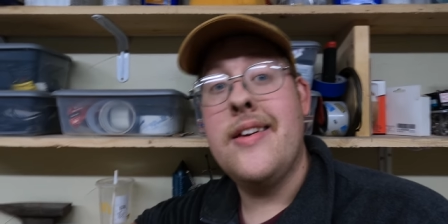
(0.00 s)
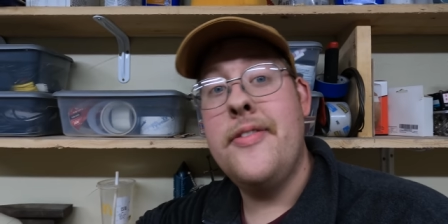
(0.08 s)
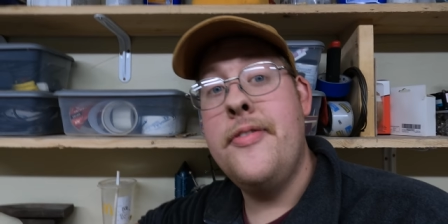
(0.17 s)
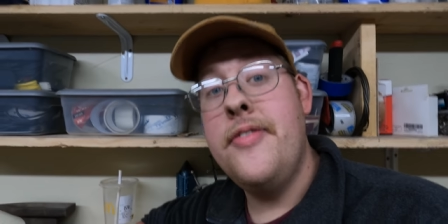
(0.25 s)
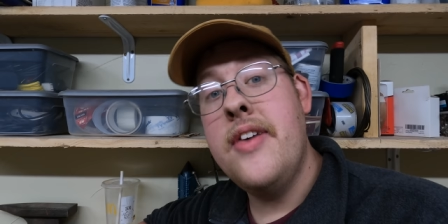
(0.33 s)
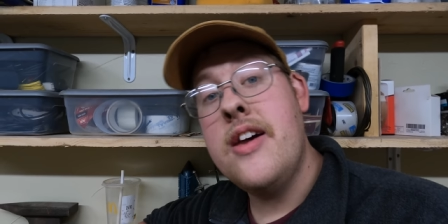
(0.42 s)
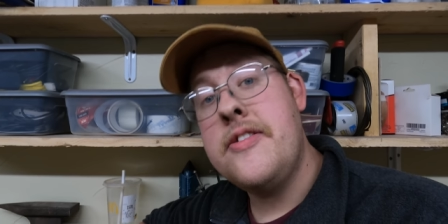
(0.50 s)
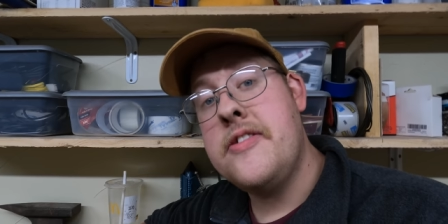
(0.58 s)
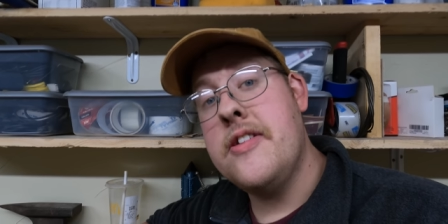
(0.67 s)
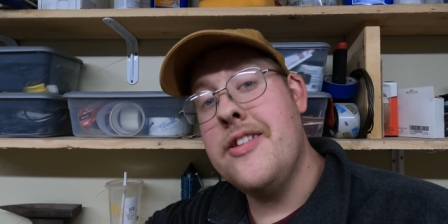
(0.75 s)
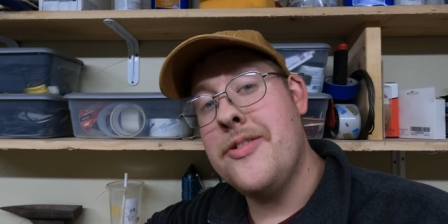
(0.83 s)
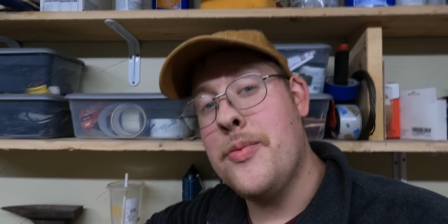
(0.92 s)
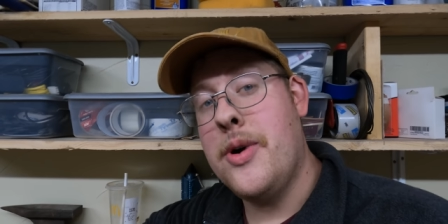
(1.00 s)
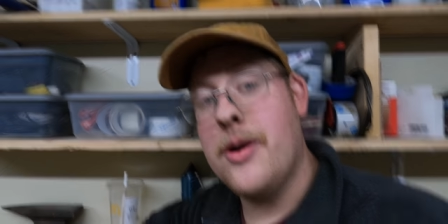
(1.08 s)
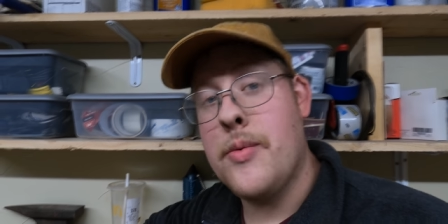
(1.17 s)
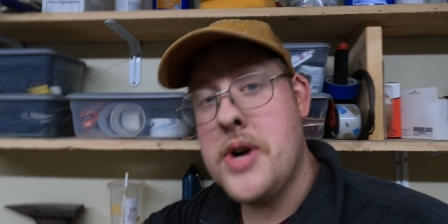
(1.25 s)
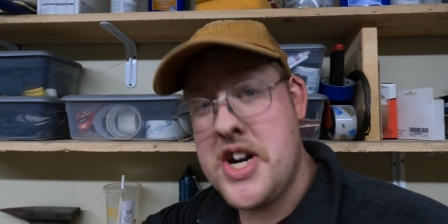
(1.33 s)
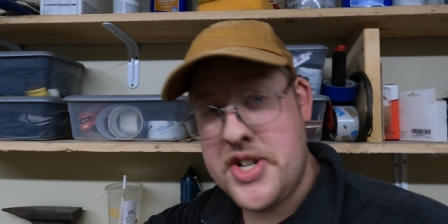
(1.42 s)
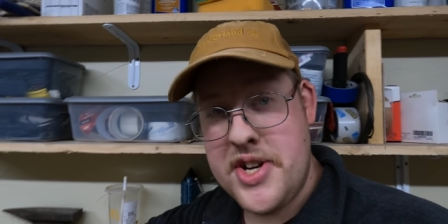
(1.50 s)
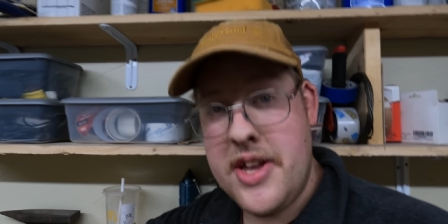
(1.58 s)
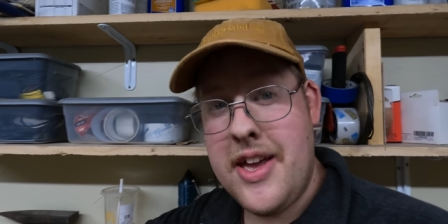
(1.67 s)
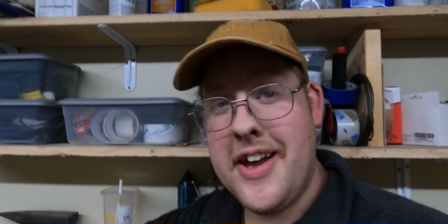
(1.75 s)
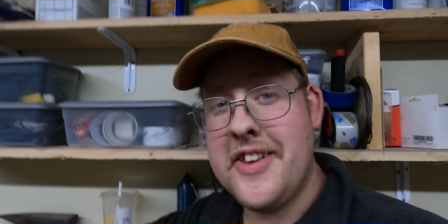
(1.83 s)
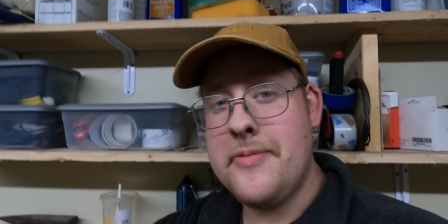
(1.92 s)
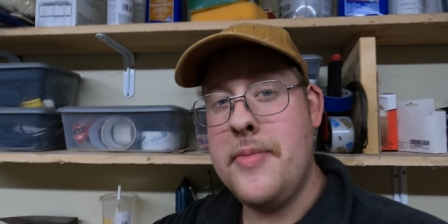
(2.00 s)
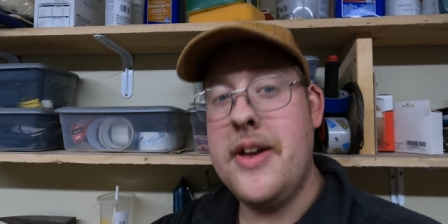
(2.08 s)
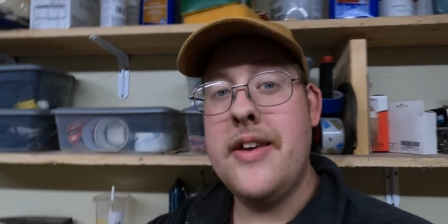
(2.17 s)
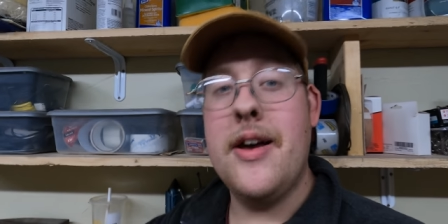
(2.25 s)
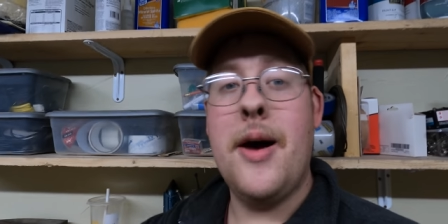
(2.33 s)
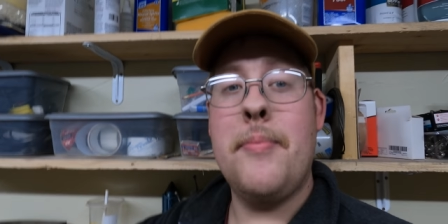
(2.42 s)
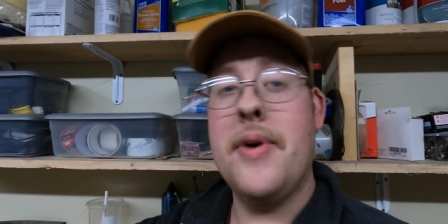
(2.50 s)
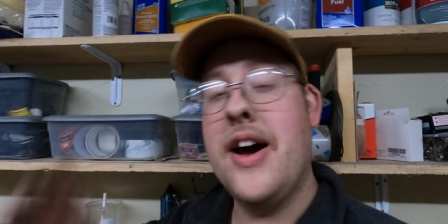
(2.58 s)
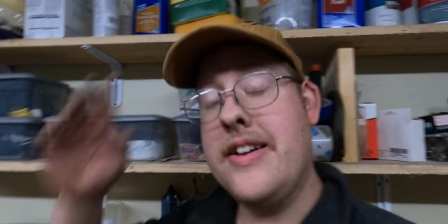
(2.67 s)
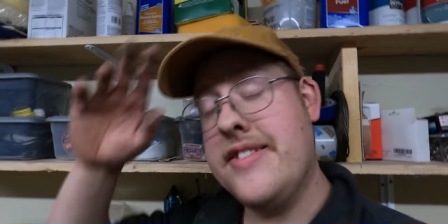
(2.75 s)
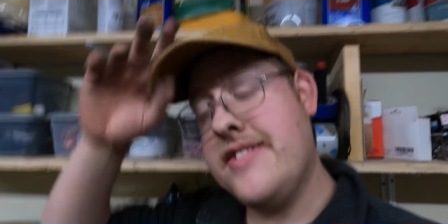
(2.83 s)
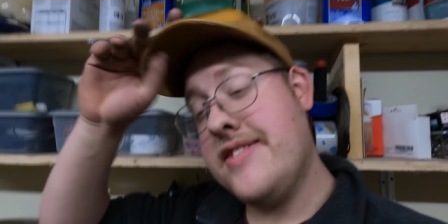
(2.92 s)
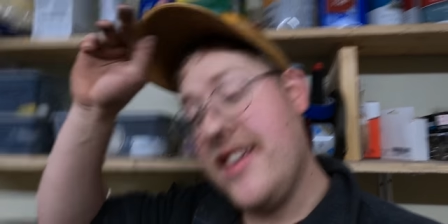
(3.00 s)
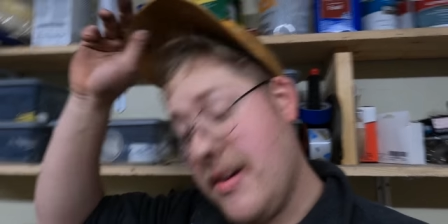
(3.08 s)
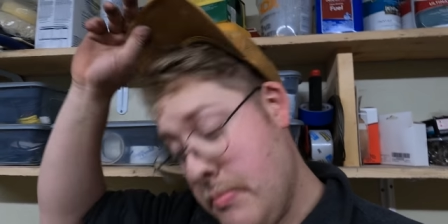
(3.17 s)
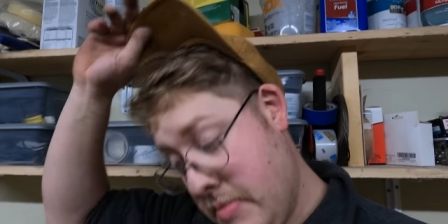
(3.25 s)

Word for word: this is what rushing gets me not buying the same